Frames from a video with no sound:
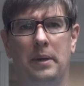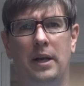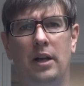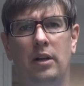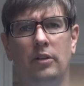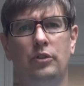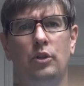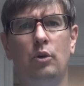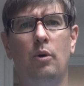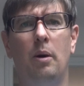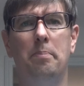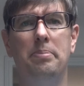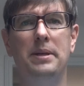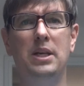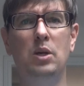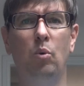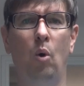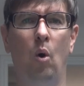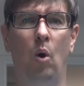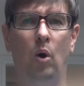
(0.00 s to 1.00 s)
And I'll do a
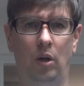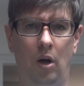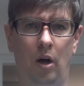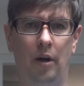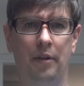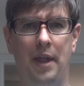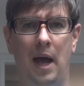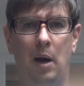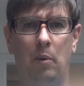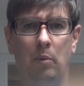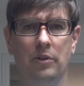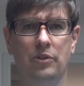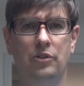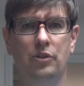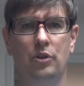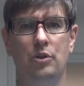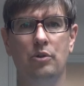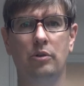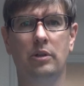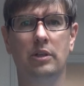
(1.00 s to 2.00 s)
B-roll on that one
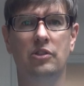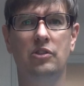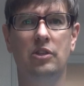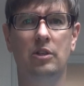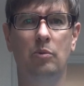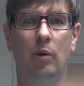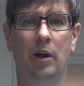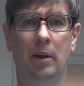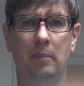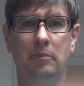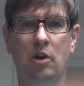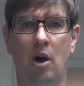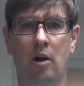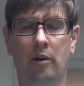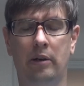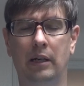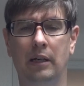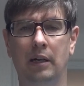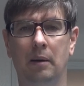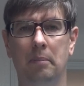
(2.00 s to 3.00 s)
so you can see what I'm
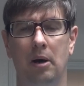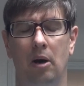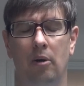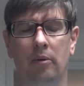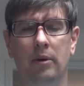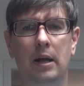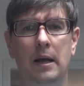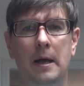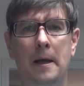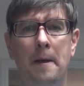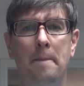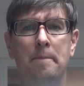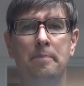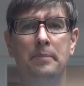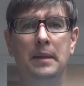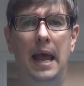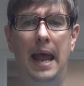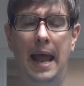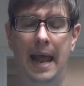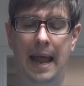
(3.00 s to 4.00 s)
talking about.
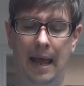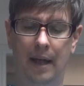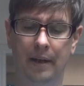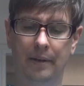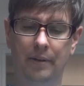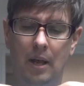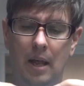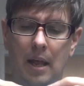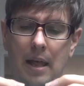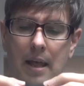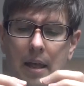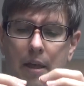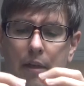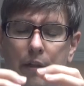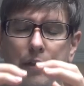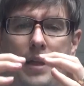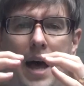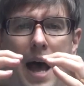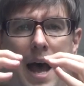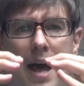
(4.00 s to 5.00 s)
And
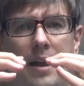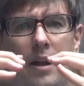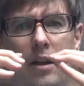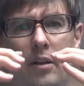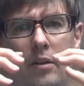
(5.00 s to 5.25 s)
that